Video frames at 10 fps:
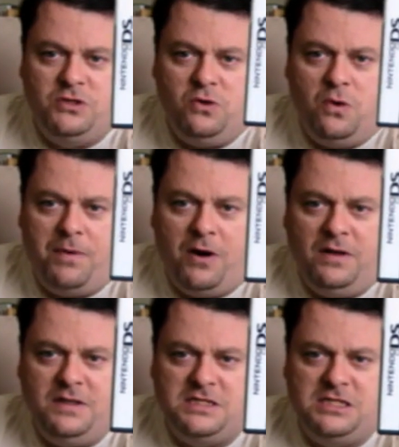2.
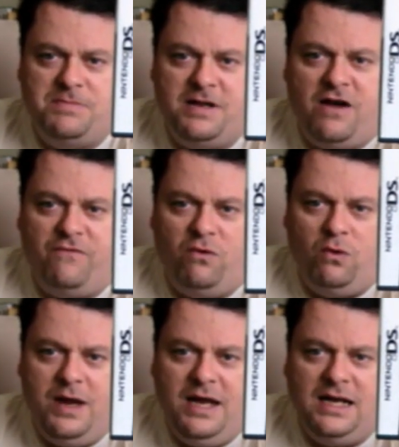Apparently this has been out for a
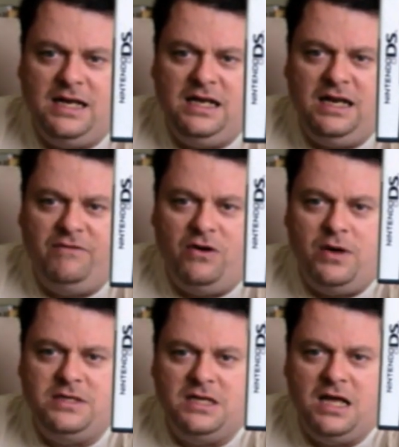week and I didn't even know
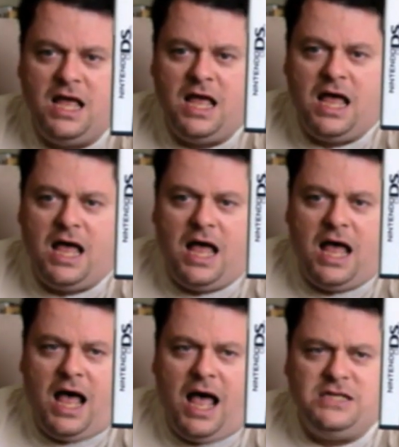it.
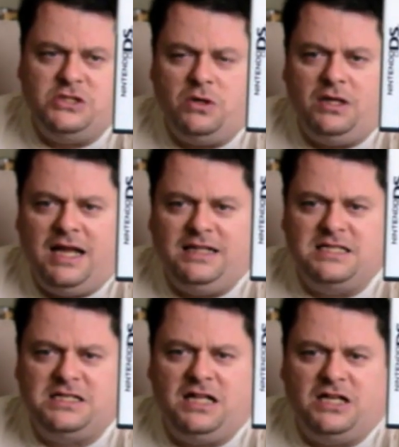I sort of like
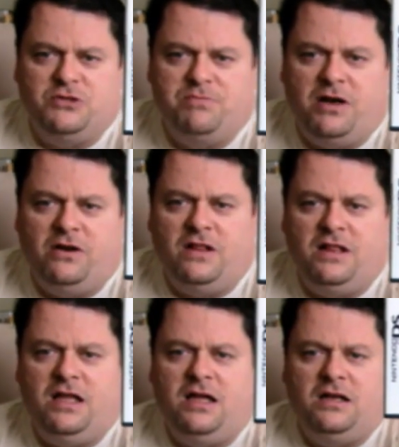this collection better than
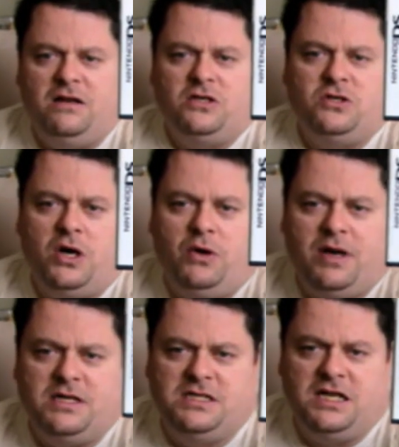the Atari
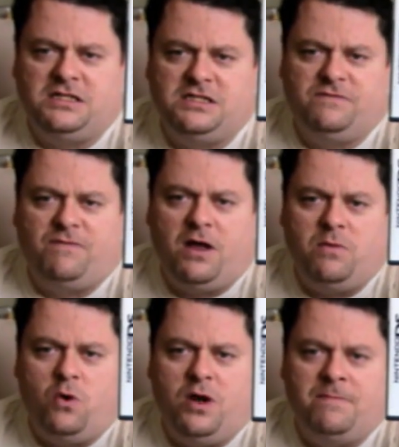Greatest Hits
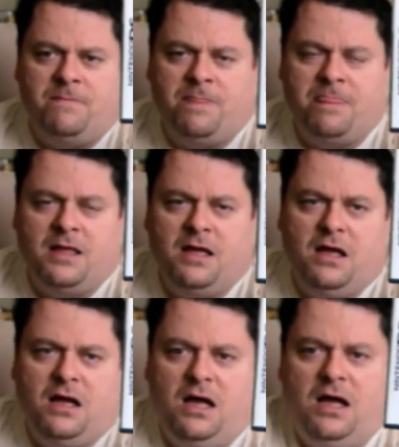Volume 1.
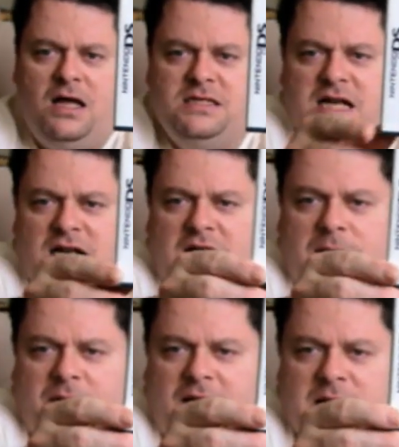It's got a
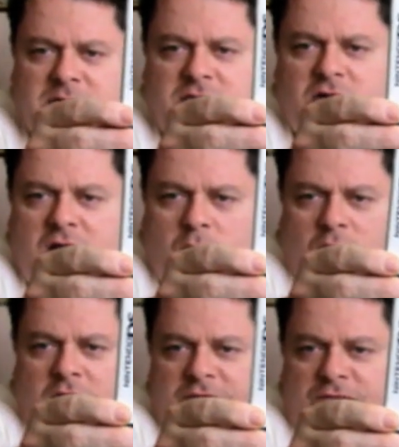couple of games in there that
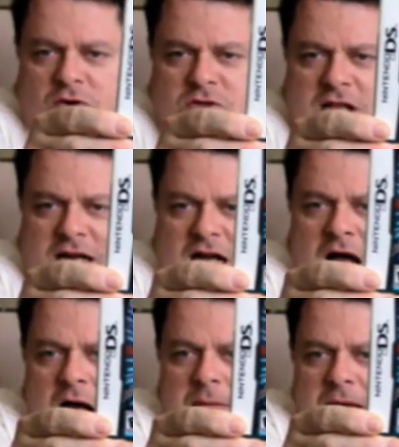weren't in the first, like
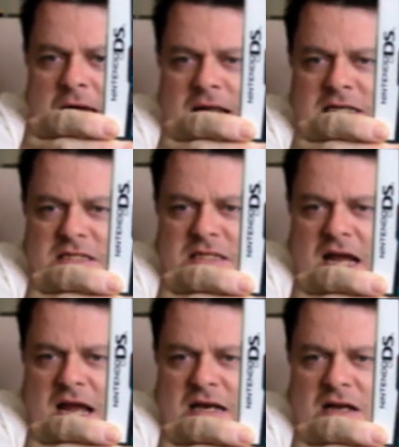Combat
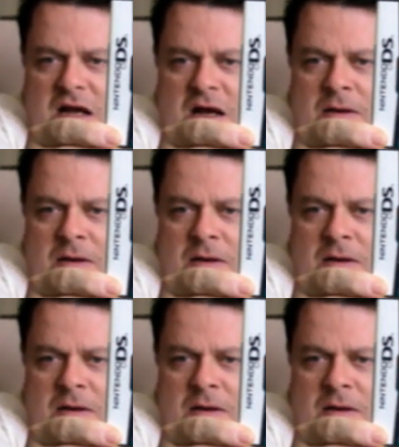and